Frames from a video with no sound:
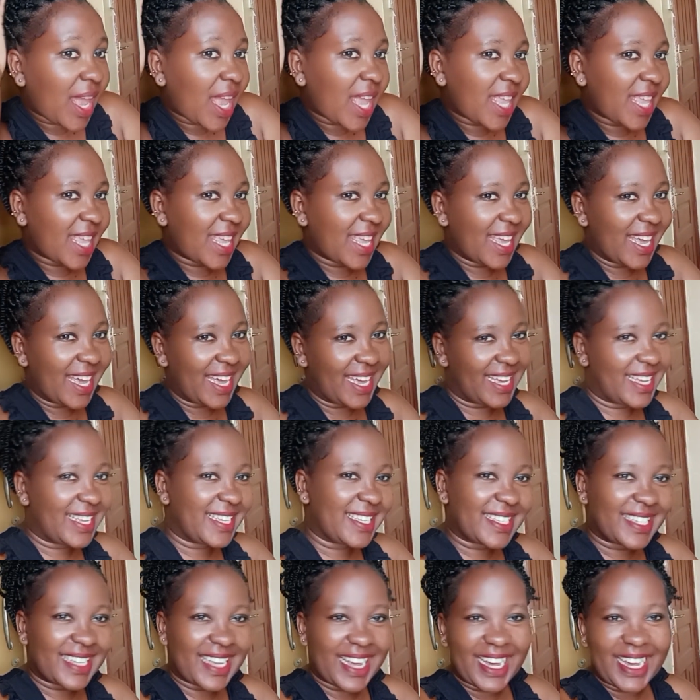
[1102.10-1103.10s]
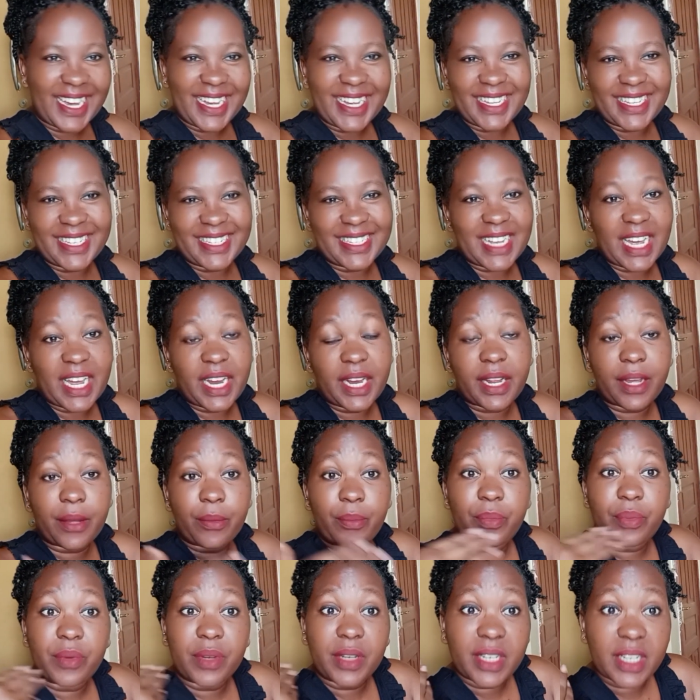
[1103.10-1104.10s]
Yes, guys, and
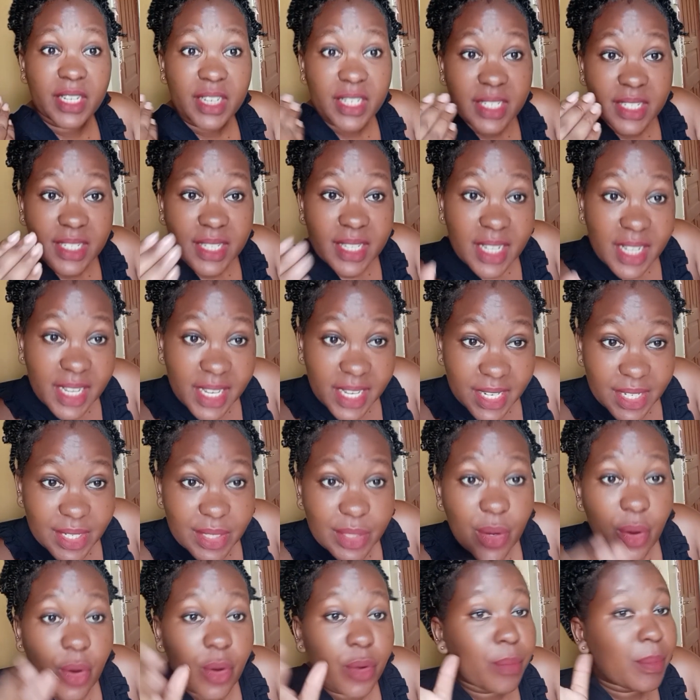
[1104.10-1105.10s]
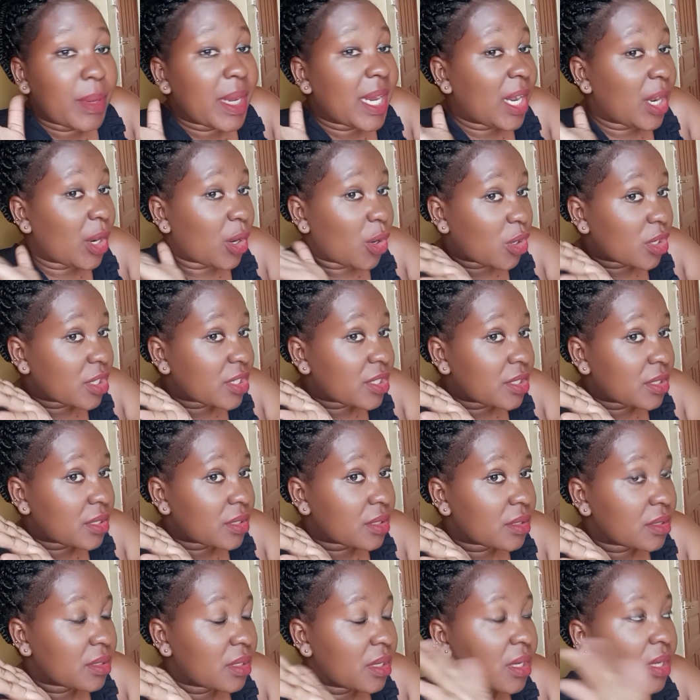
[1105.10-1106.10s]
I braided it on my locks.
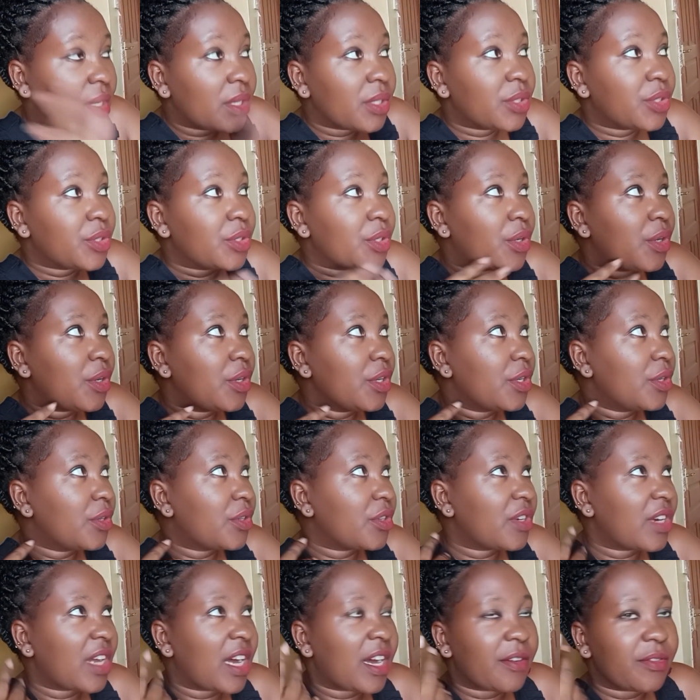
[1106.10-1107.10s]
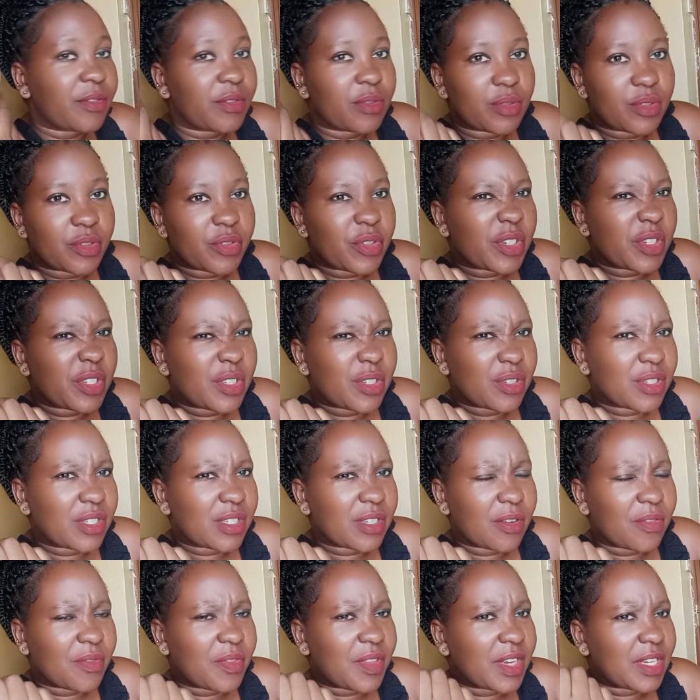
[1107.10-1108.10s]
So you don't have to stress
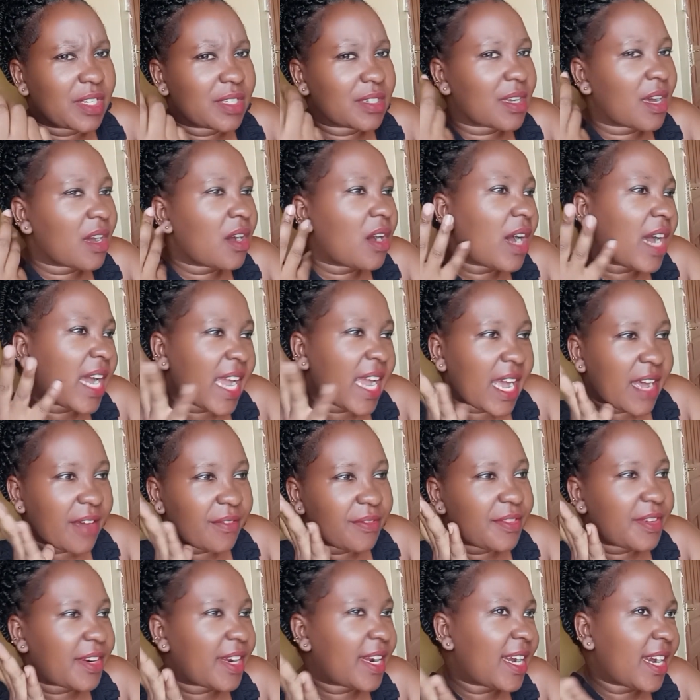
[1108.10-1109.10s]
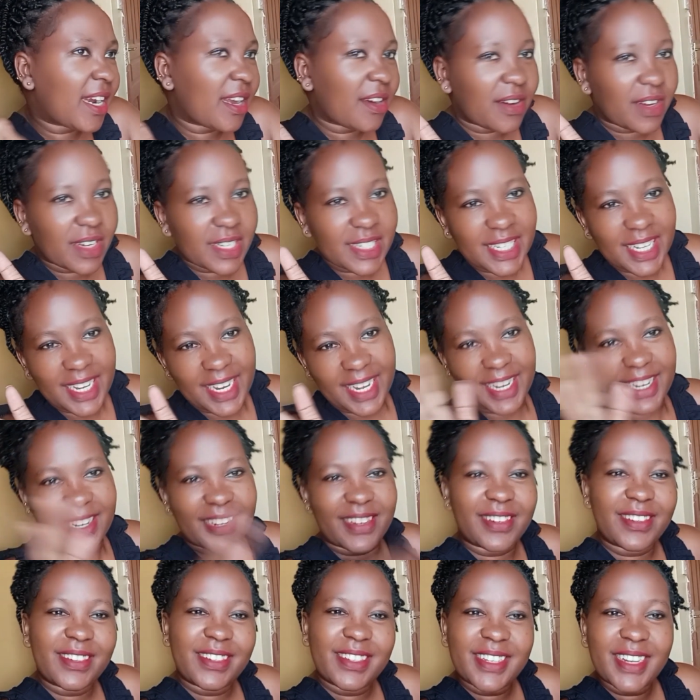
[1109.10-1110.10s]
yourself that, oh, I have dreadlocks, I
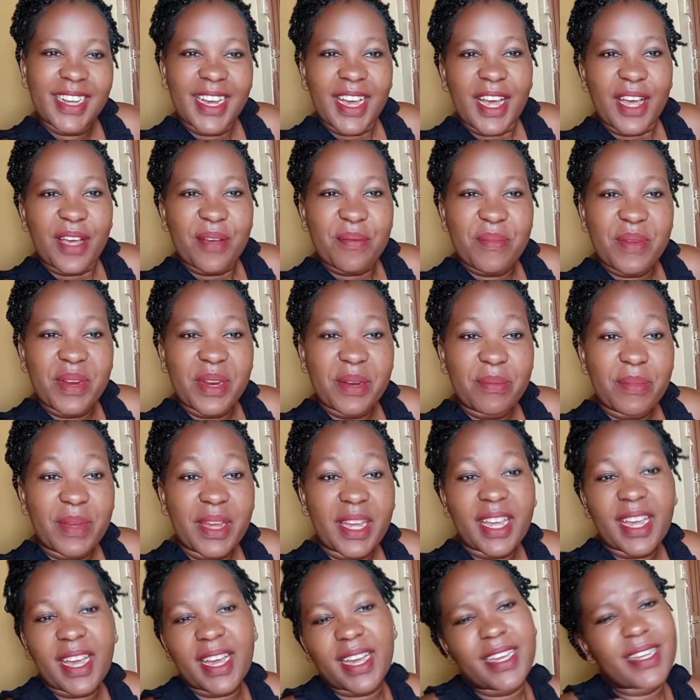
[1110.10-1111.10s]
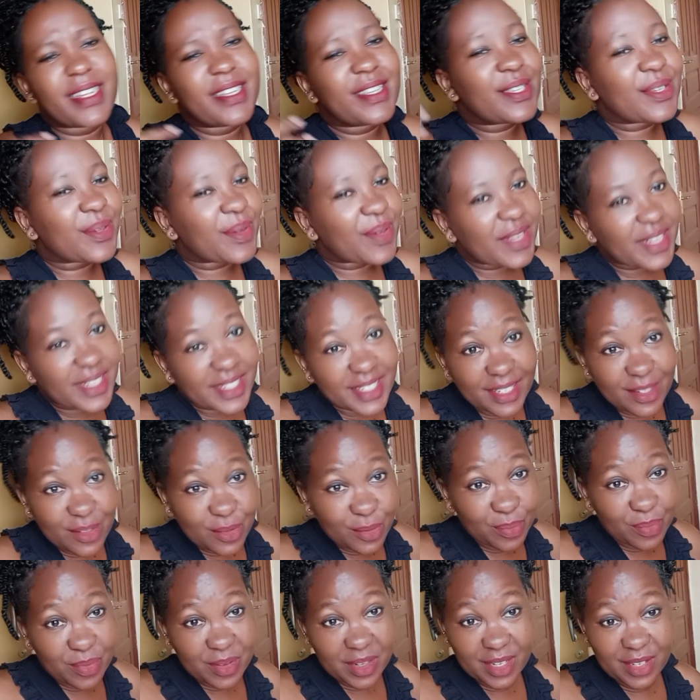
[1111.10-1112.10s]
cannot braid my hair. It's so easy
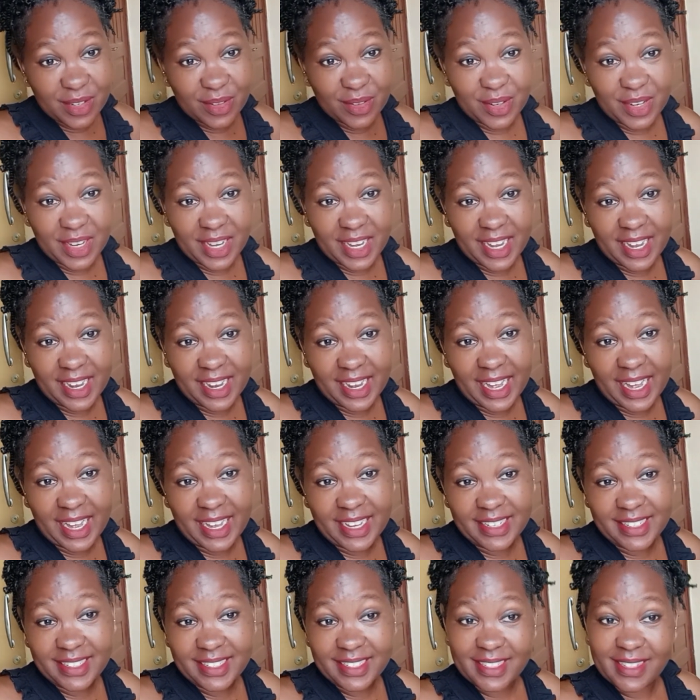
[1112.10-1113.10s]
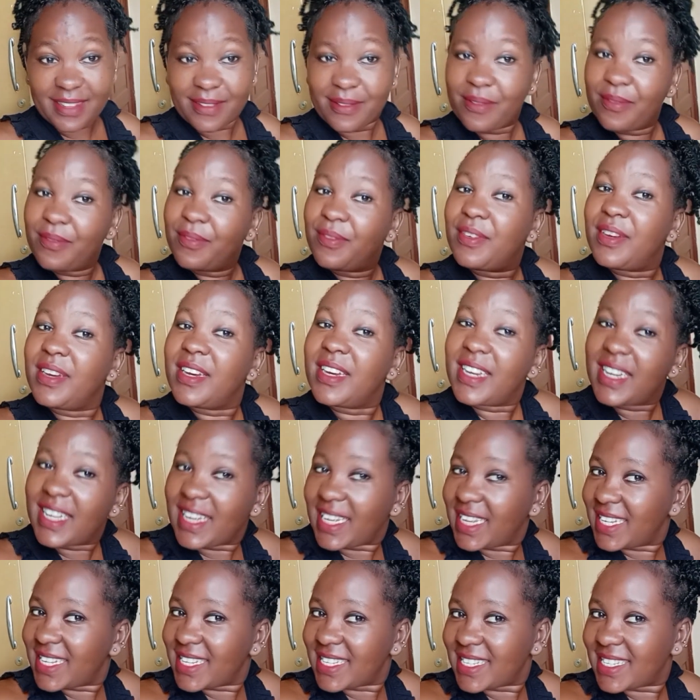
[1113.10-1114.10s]
to braid your hair, guys. Very
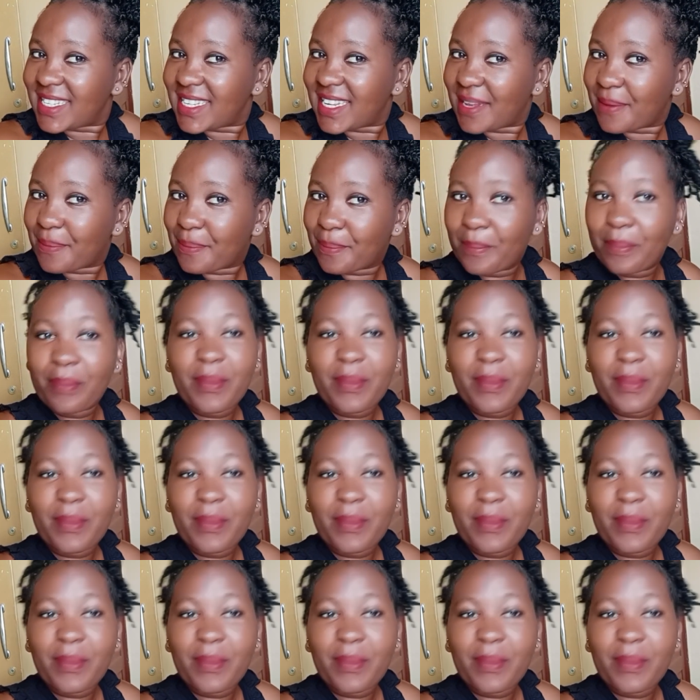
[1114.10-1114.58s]
easy.